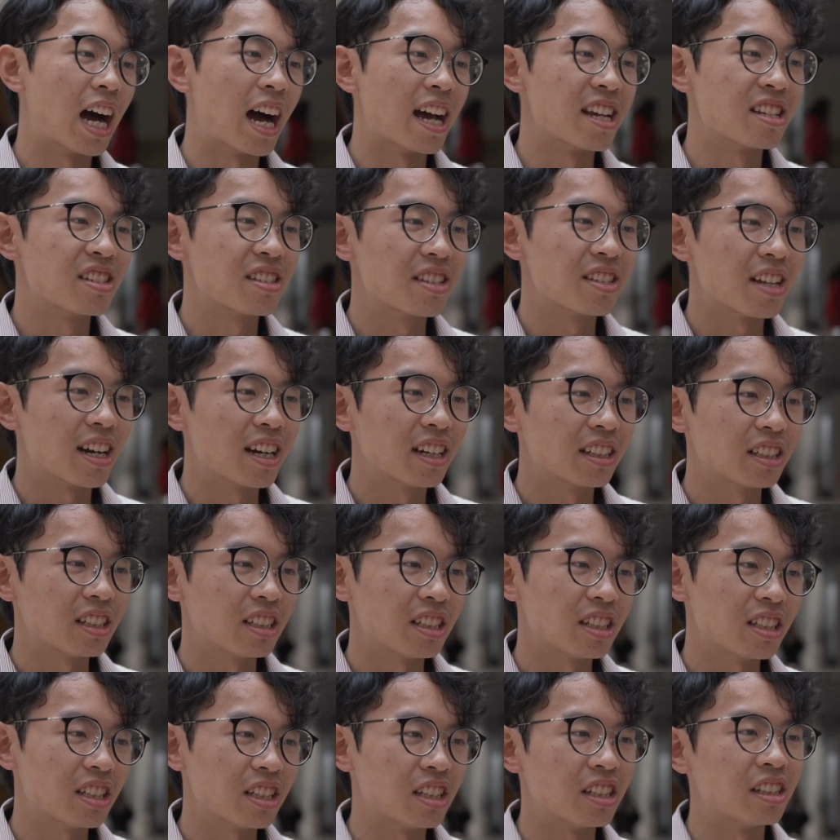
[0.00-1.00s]
I
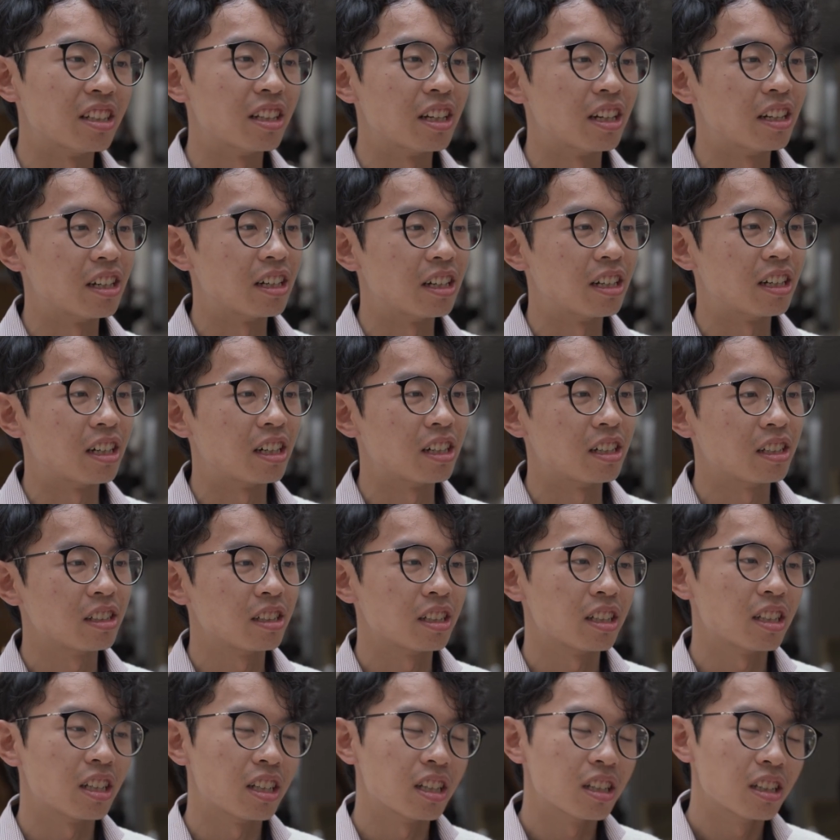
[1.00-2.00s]
study in the
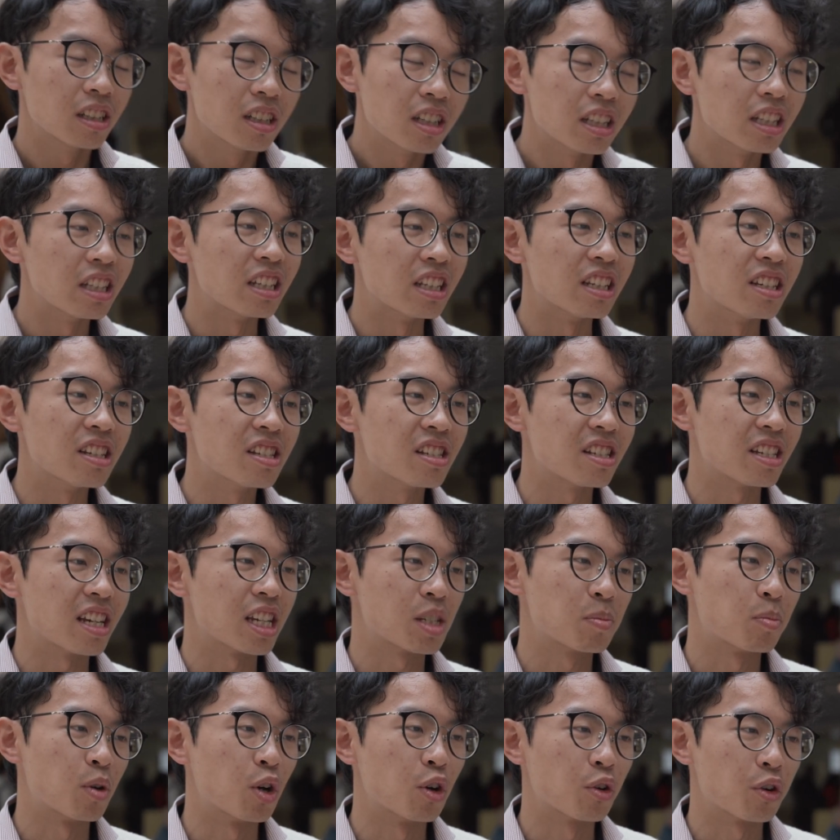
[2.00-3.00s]

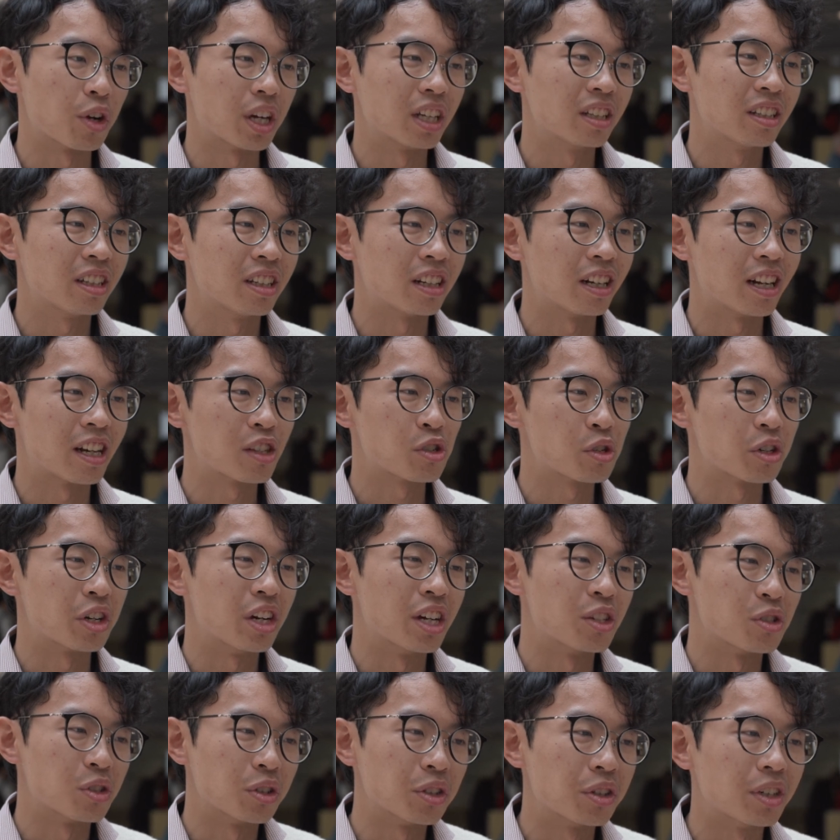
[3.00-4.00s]
EECS program, Electrical
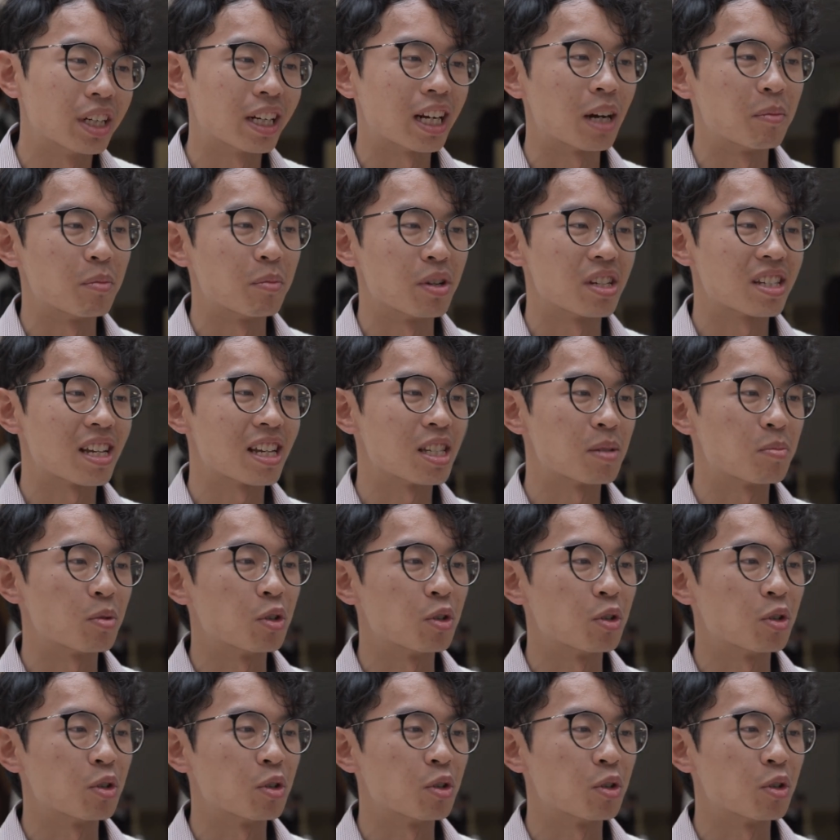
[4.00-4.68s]
Engineering Computer Science